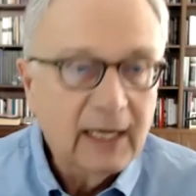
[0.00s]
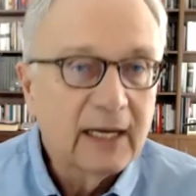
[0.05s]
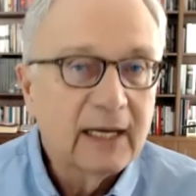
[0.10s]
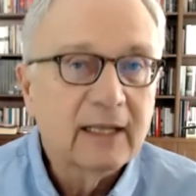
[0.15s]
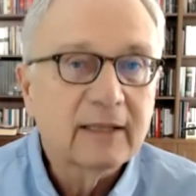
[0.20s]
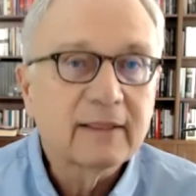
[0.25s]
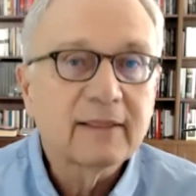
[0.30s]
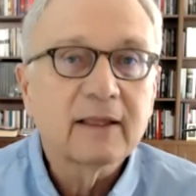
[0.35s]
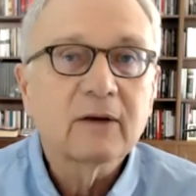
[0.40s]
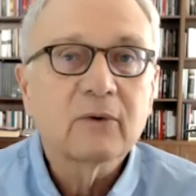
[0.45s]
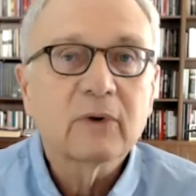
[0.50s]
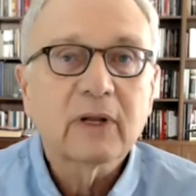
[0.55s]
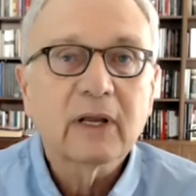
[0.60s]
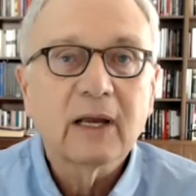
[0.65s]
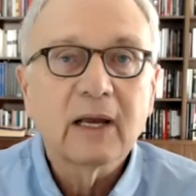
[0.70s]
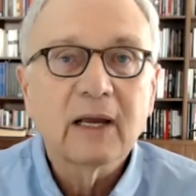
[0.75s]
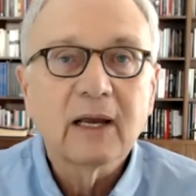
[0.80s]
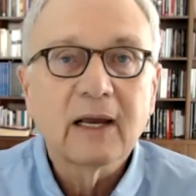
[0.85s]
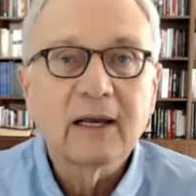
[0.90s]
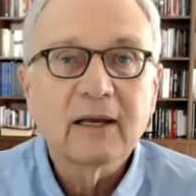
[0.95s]
I think
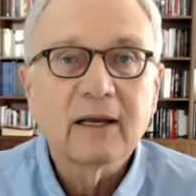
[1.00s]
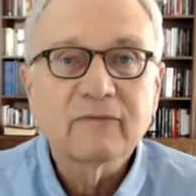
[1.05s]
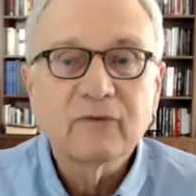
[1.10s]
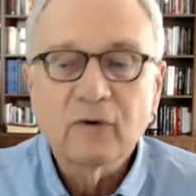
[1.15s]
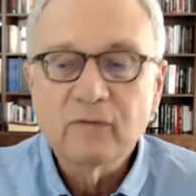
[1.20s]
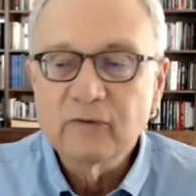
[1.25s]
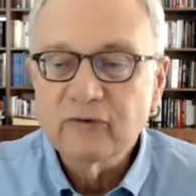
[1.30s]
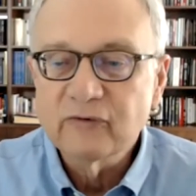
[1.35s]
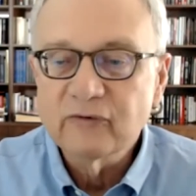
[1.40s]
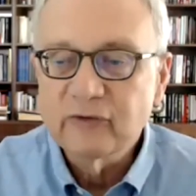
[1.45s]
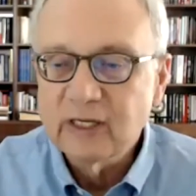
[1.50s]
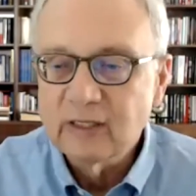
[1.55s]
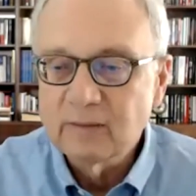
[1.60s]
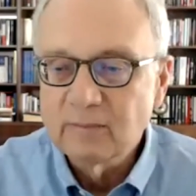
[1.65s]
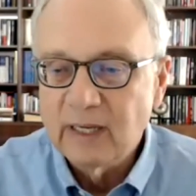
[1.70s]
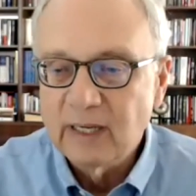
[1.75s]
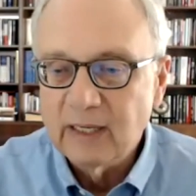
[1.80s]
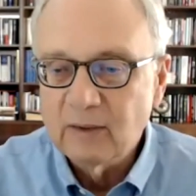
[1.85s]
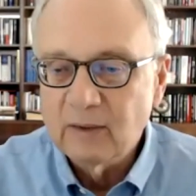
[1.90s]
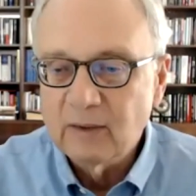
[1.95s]
I've
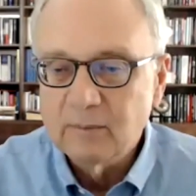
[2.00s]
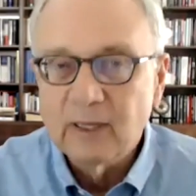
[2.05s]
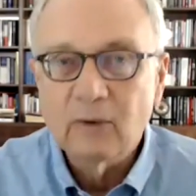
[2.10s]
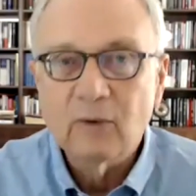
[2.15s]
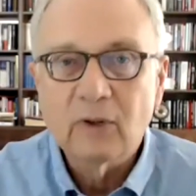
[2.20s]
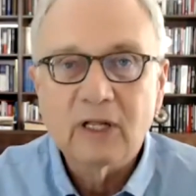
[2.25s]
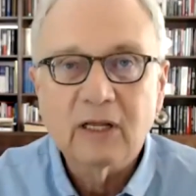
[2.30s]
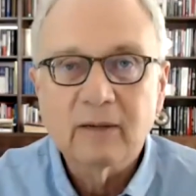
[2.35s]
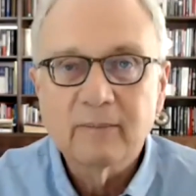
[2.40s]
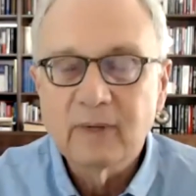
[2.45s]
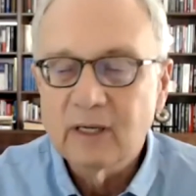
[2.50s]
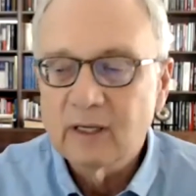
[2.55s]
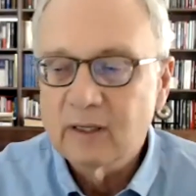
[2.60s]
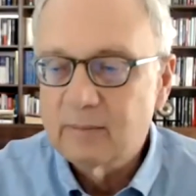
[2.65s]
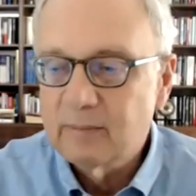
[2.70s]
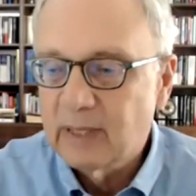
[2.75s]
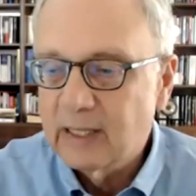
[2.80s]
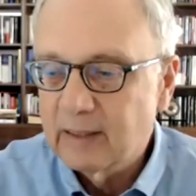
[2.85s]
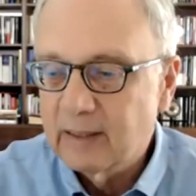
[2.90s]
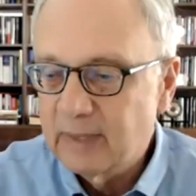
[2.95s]
overstayed my welcome
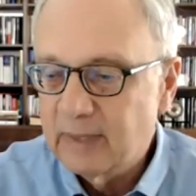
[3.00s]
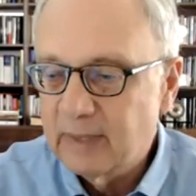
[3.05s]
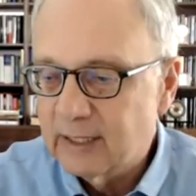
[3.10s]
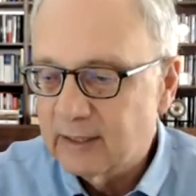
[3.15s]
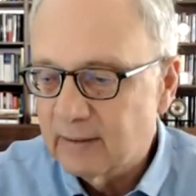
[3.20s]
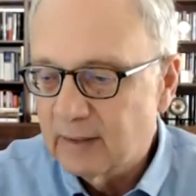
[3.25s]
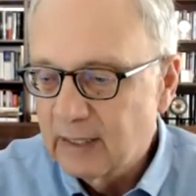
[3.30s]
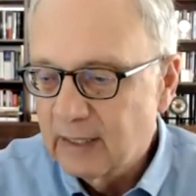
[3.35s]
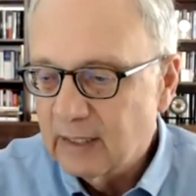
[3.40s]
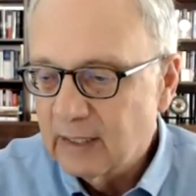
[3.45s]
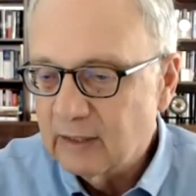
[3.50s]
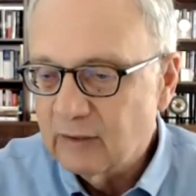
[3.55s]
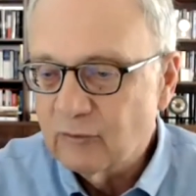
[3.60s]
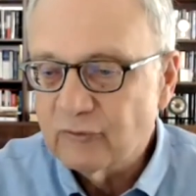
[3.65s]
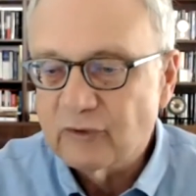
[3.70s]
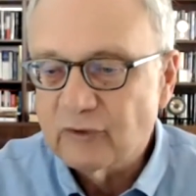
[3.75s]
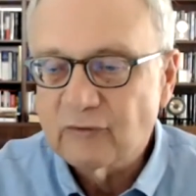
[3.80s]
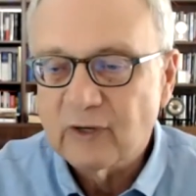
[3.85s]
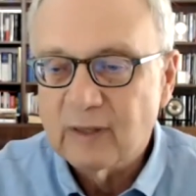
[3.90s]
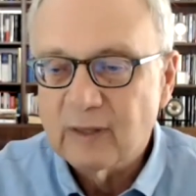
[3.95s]
here by a minute. I
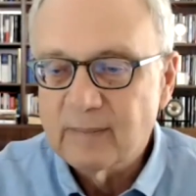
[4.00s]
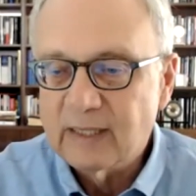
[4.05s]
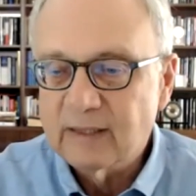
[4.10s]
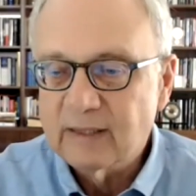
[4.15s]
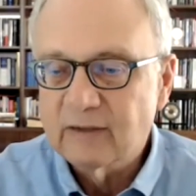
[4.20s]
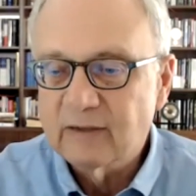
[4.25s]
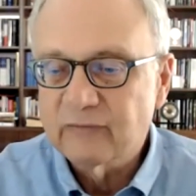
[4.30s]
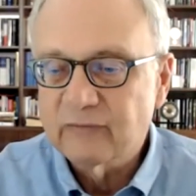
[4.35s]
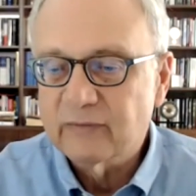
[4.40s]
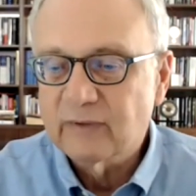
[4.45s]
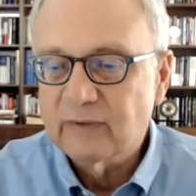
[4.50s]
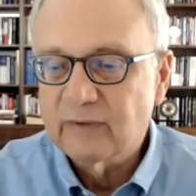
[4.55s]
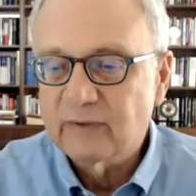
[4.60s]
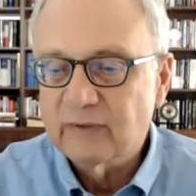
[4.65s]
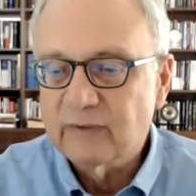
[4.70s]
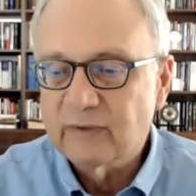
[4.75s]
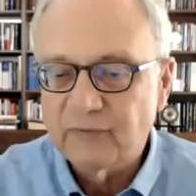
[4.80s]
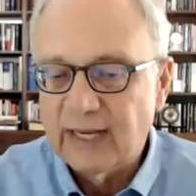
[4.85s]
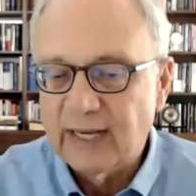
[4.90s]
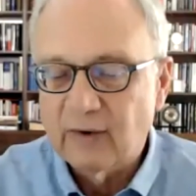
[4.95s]
usually try to make this
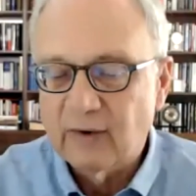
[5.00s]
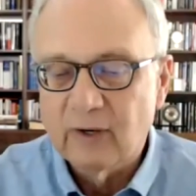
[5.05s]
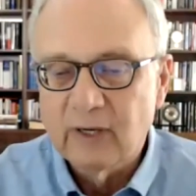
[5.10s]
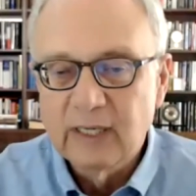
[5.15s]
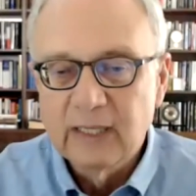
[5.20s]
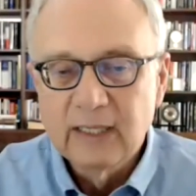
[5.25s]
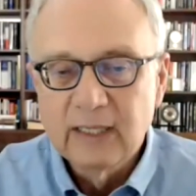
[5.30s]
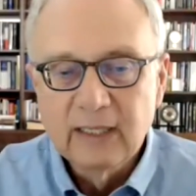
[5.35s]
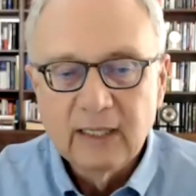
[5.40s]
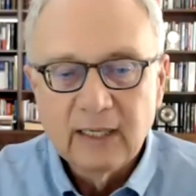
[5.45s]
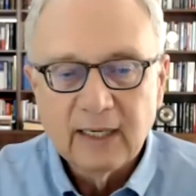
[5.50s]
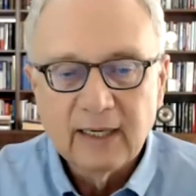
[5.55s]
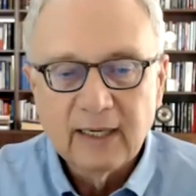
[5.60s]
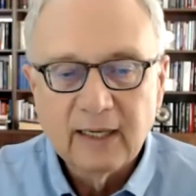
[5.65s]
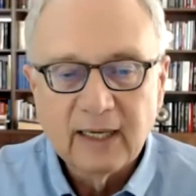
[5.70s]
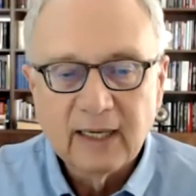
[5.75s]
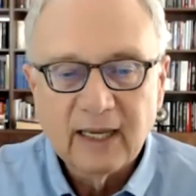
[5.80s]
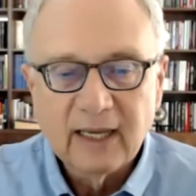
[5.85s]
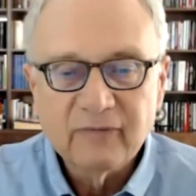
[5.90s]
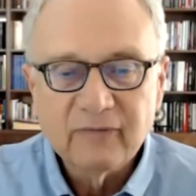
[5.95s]
half an hour.
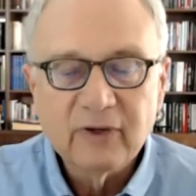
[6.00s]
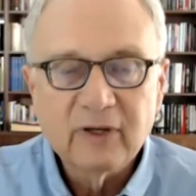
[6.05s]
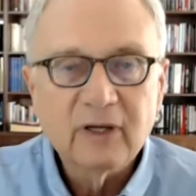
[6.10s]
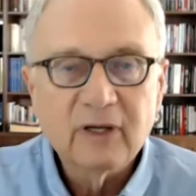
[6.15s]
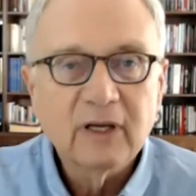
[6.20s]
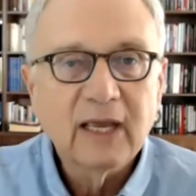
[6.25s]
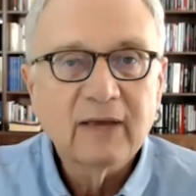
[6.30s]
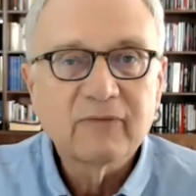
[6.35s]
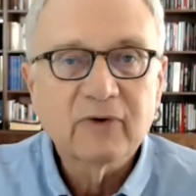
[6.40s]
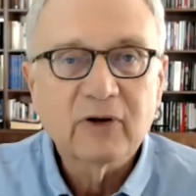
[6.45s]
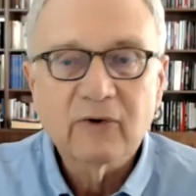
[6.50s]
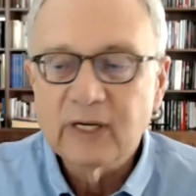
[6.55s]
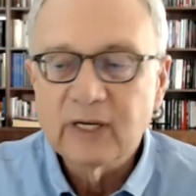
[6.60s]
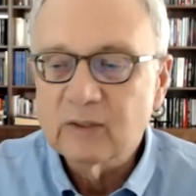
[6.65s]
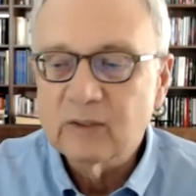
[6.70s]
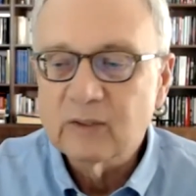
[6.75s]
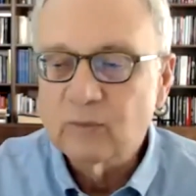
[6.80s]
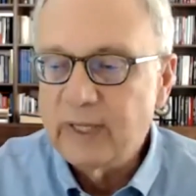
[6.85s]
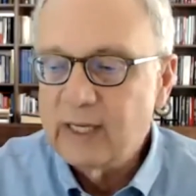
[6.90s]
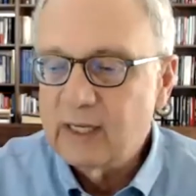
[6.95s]
Have a
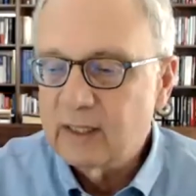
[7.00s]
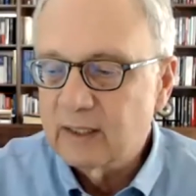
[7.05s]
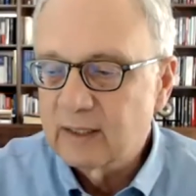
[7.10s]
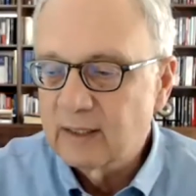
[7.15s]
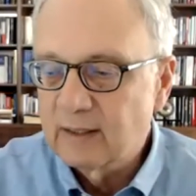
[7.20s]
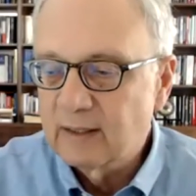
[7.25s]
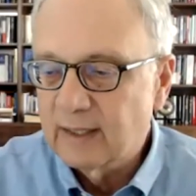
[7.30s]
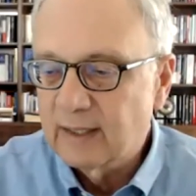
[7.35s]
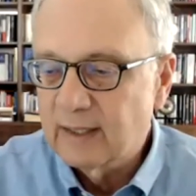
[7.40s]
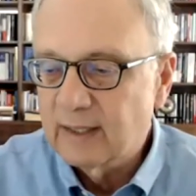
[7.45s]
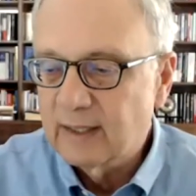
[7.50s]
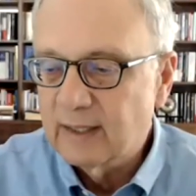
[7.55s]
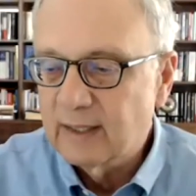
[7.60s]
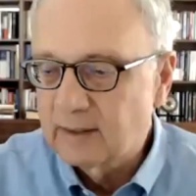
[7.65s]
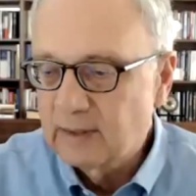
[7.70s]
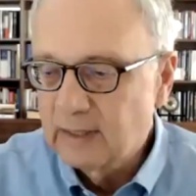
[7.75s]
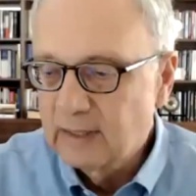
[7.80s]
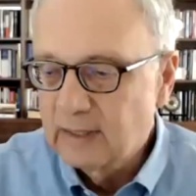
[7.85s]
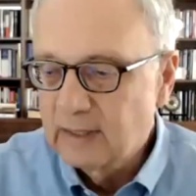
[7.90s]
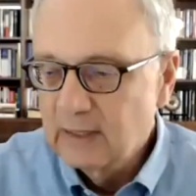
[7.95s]
great week, and
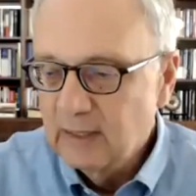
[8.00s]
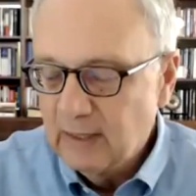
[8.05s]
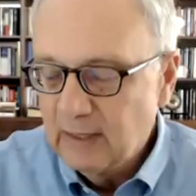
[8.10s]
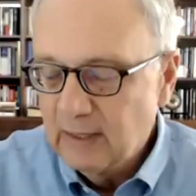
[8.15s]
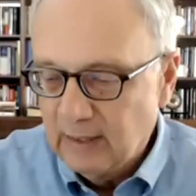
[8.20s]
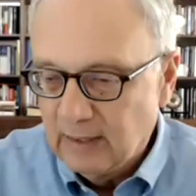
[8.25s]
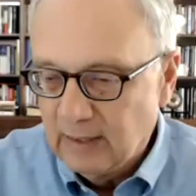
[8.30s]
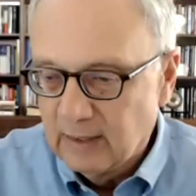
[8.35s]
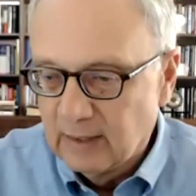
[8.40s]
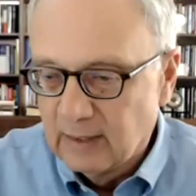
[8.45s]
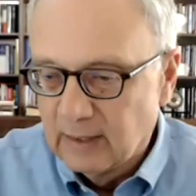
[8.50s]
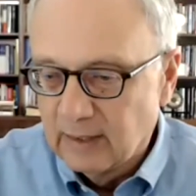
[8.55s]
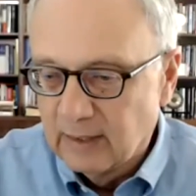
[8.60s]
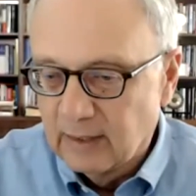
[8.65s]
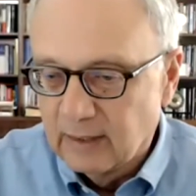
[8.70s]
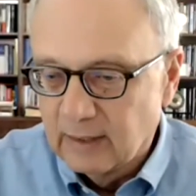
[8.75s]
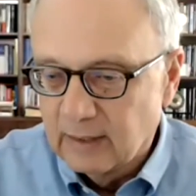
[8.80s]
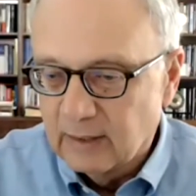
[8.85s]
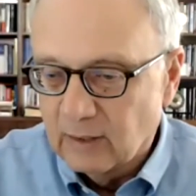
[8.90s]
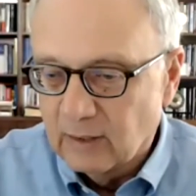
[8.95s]

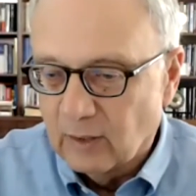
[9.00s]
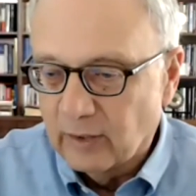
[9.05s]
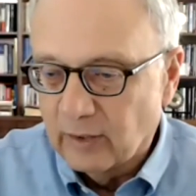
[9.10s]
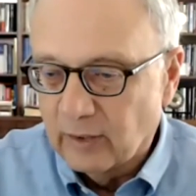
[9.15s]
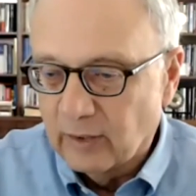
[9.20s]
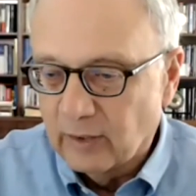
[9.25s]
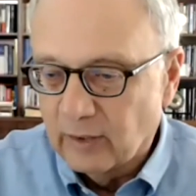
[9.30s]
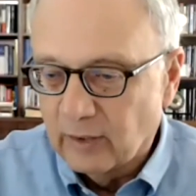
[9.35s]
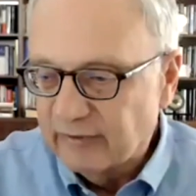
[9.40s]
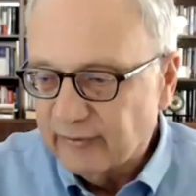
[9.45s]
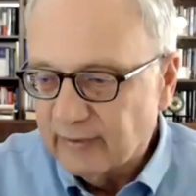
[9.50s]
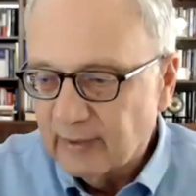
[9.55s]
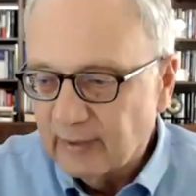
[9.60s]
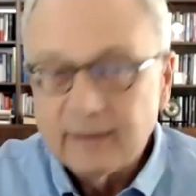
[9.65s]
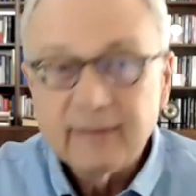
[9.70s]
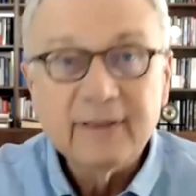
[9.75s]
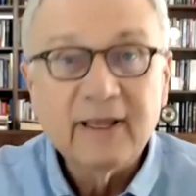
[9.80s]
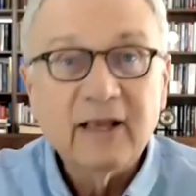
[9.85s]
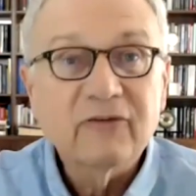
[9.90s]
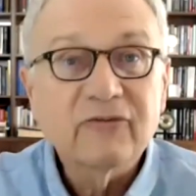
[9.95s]
all the best.
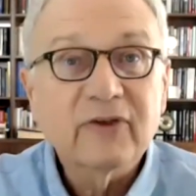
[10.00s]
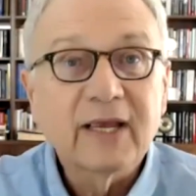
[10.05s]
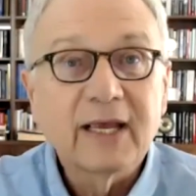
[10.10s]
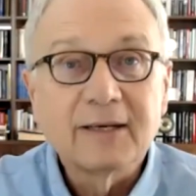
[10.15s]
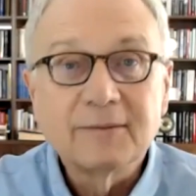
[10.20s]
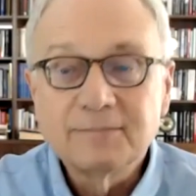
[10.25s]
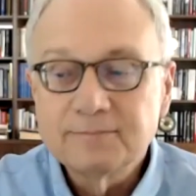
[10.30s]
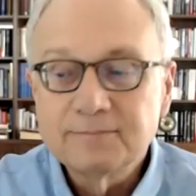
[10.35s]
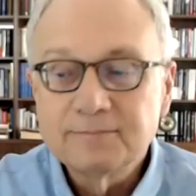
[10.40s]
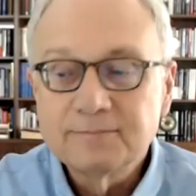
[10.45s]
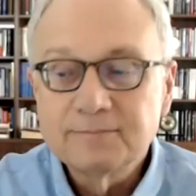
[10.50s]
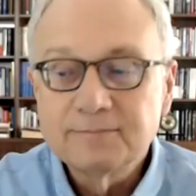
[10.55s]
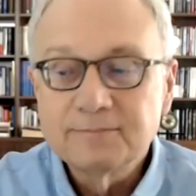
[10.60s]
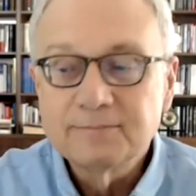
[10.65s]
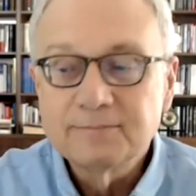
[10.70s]
Thanks again.